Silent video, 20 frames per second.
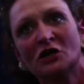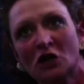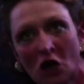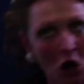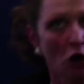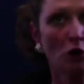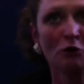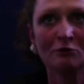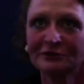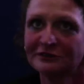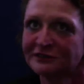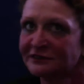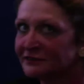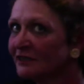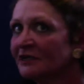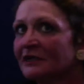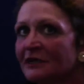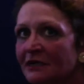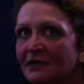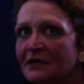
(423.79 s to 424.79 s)

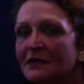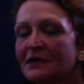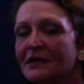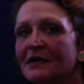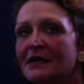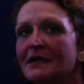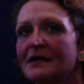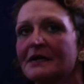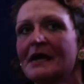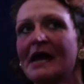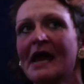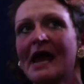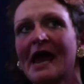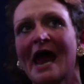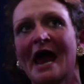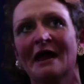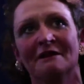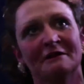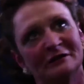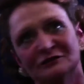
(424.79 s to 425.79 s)
goes.
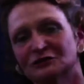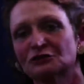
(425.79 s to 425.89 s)
And the